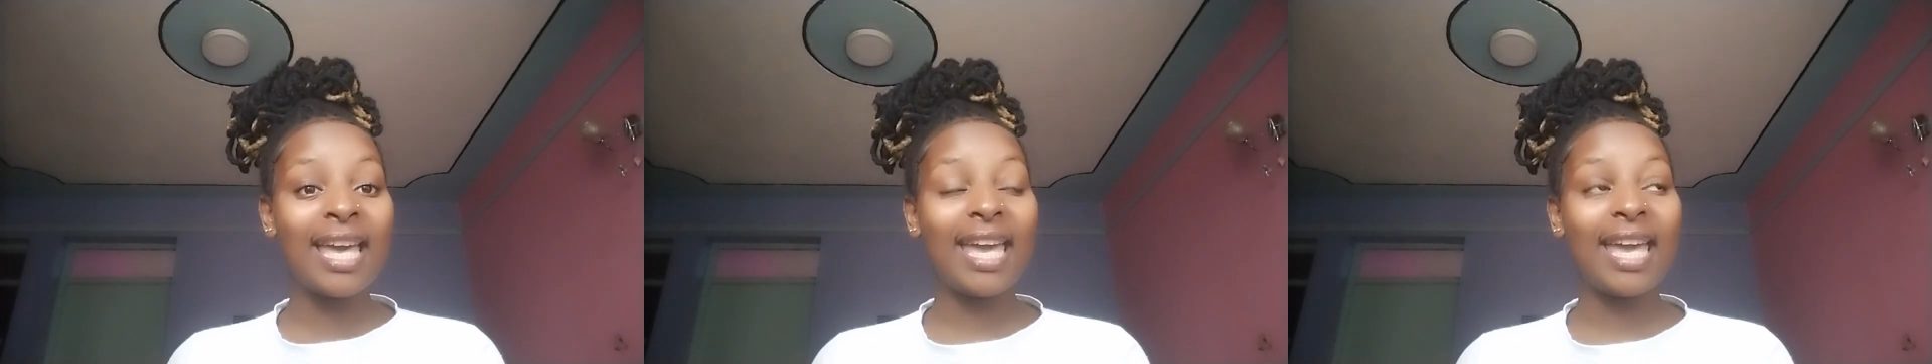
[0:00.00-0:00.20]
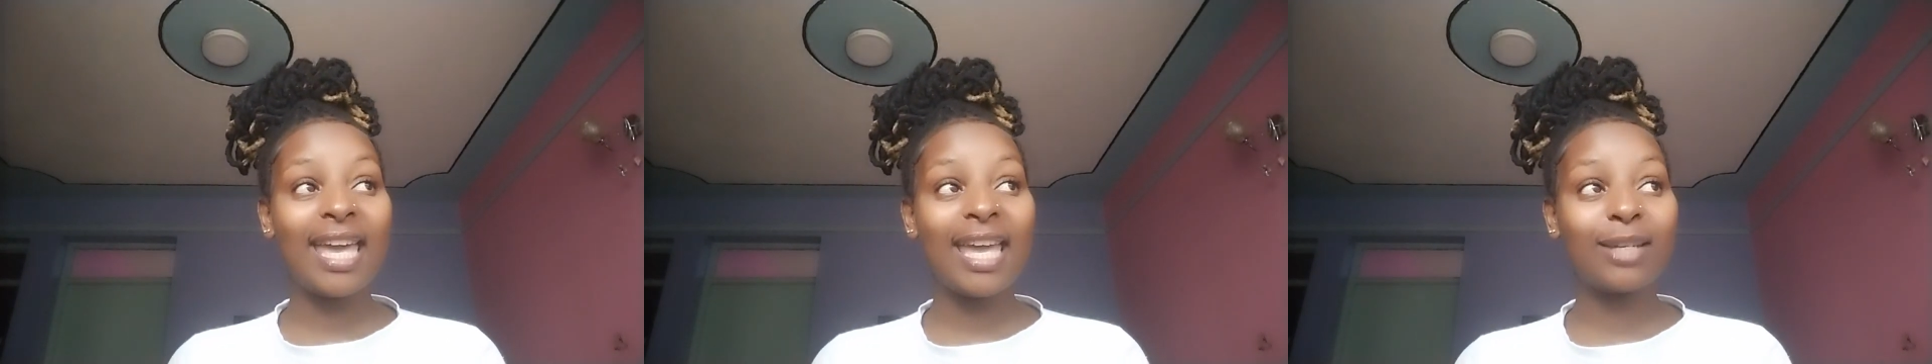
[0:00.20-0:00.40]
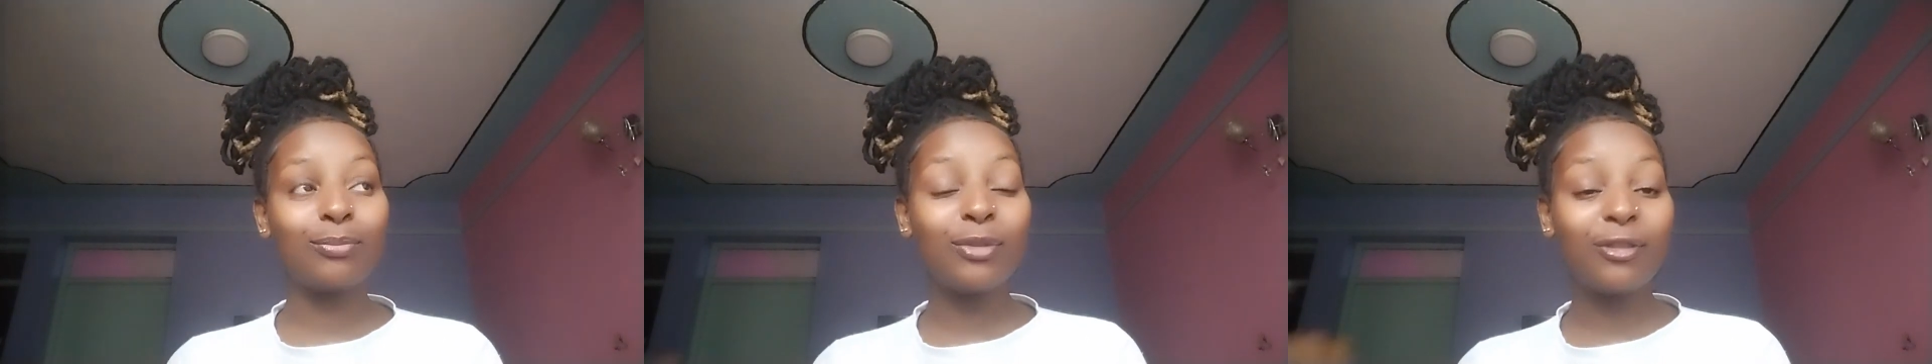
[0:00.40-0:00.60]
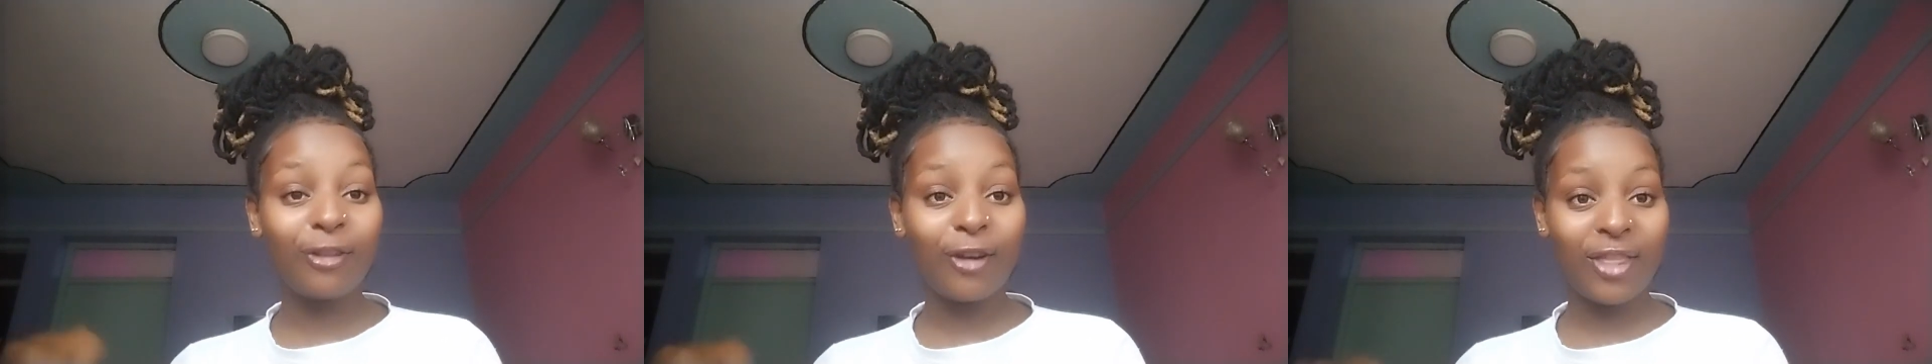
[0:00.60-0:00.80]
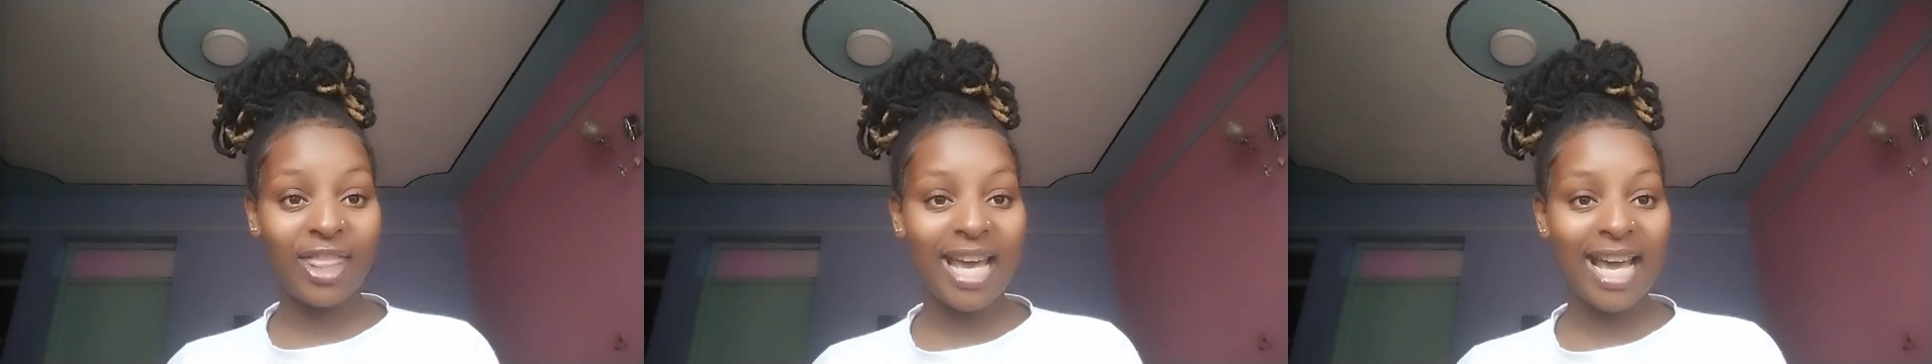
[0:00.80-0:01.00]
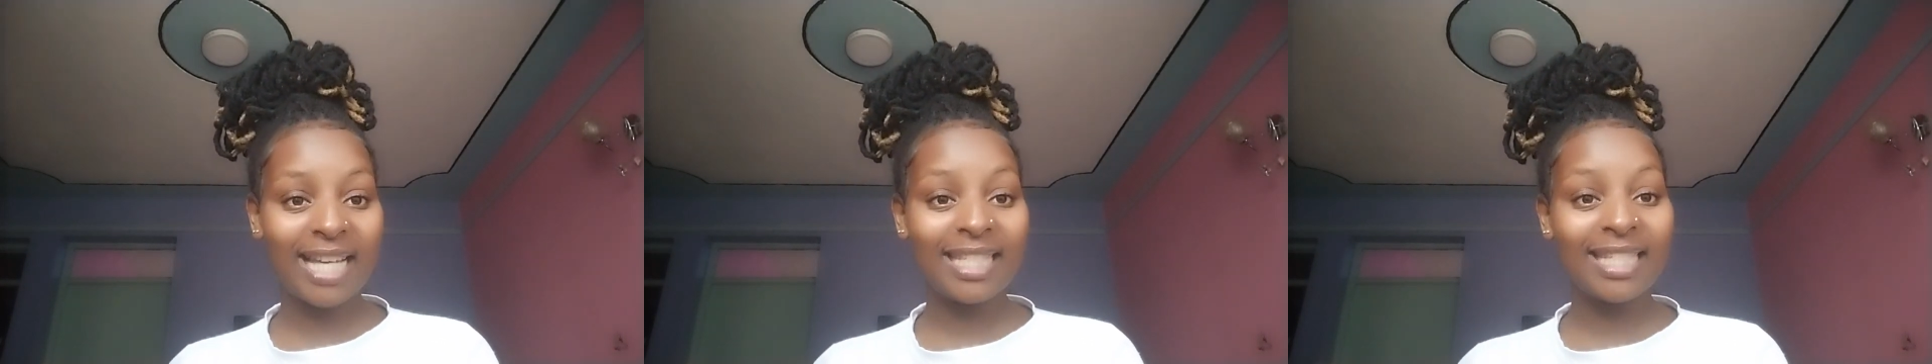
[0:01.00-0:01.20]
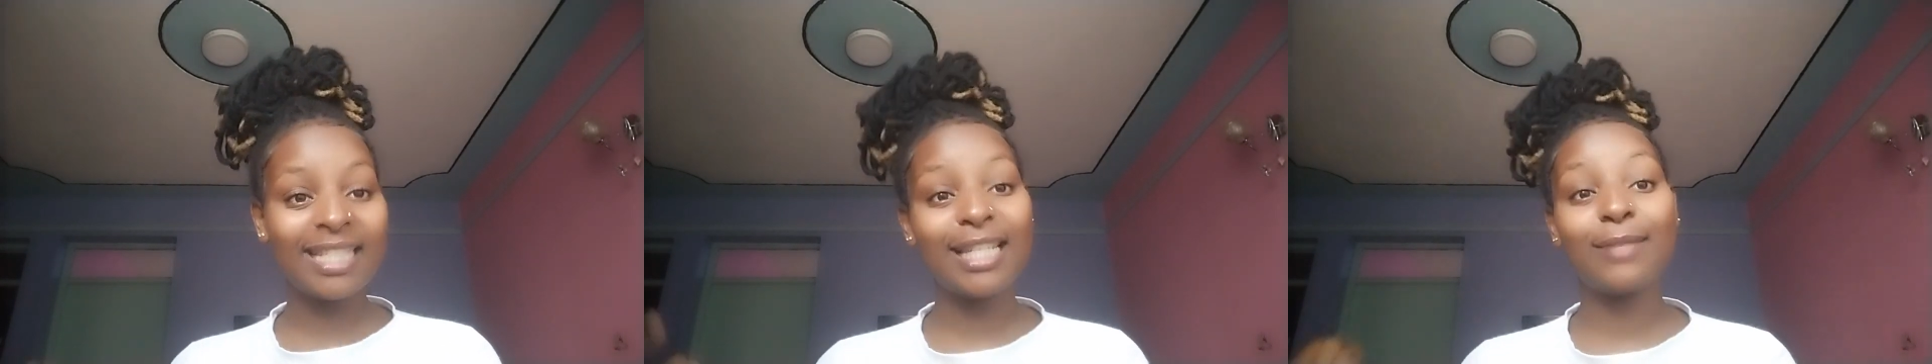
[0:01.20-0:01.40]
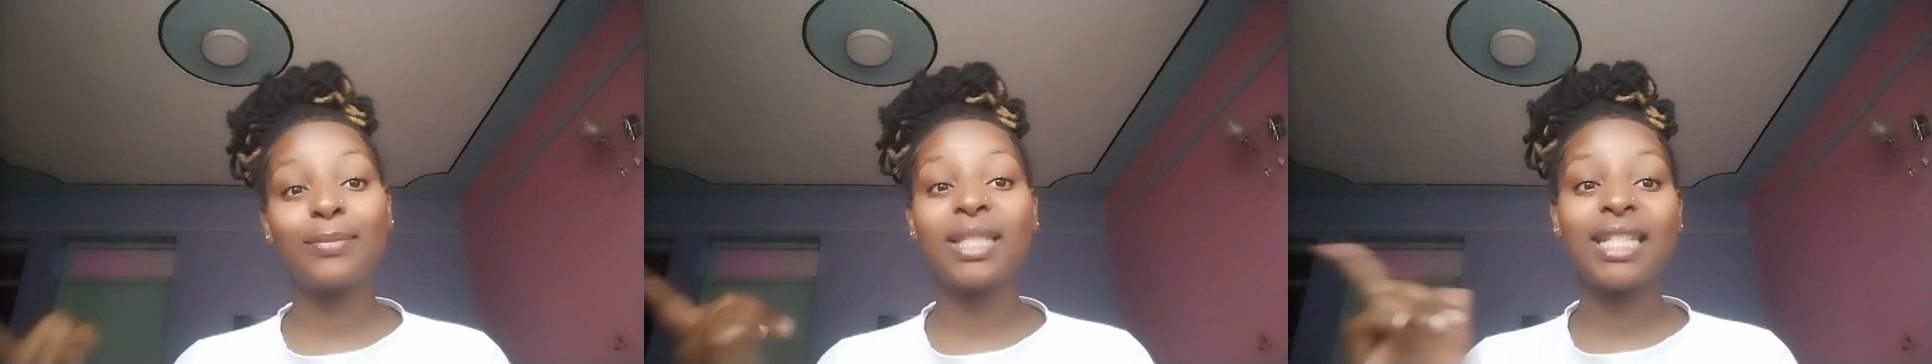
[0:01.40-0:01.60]
And before that,
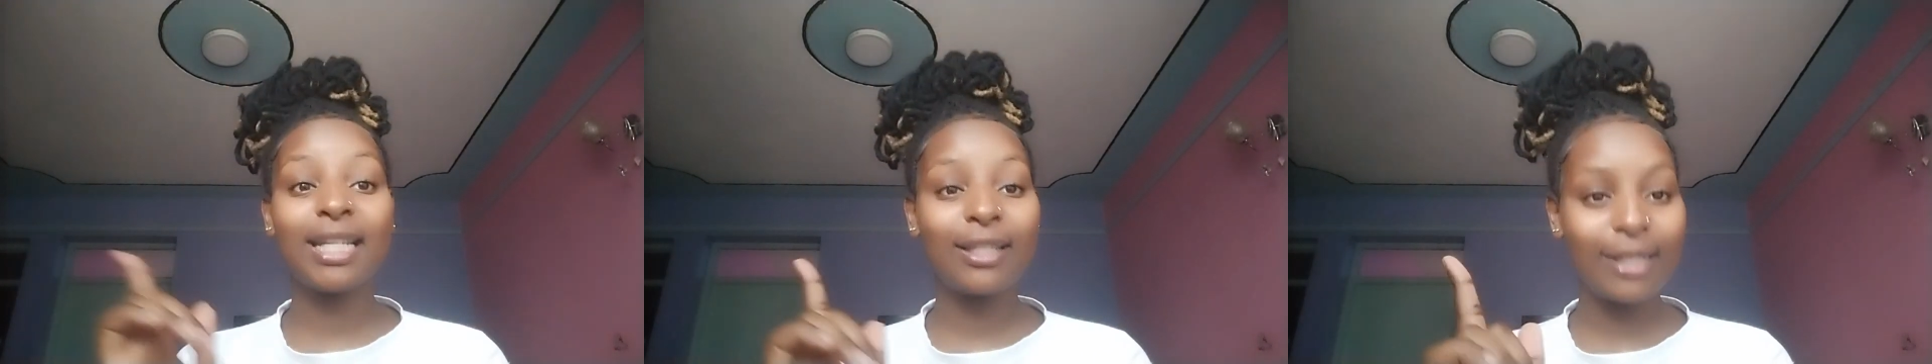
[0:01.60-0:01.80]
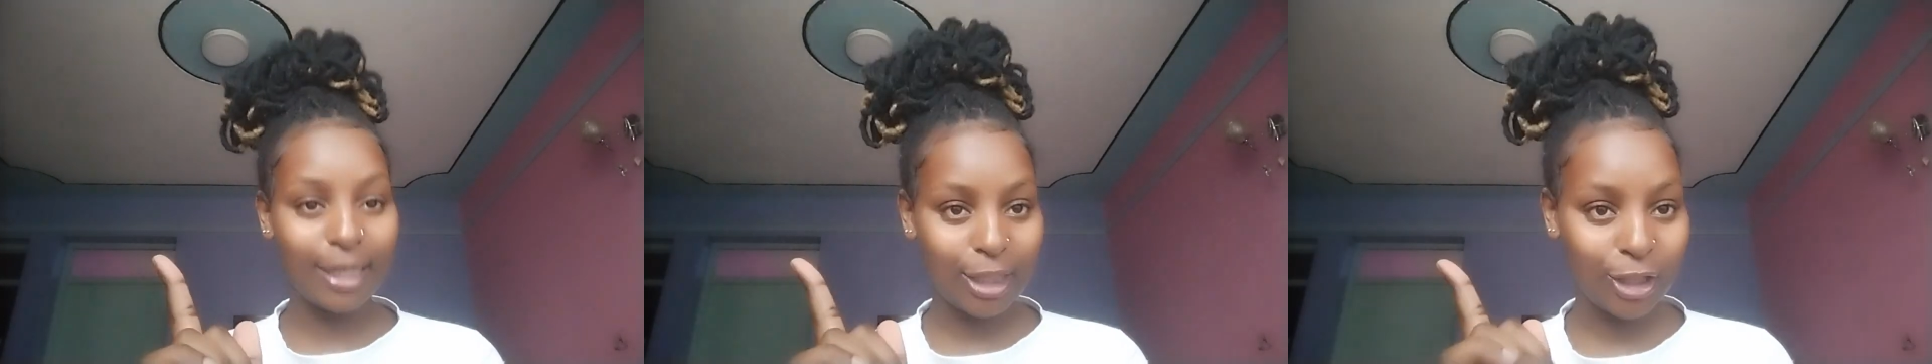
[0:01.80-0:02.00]
let me tell you a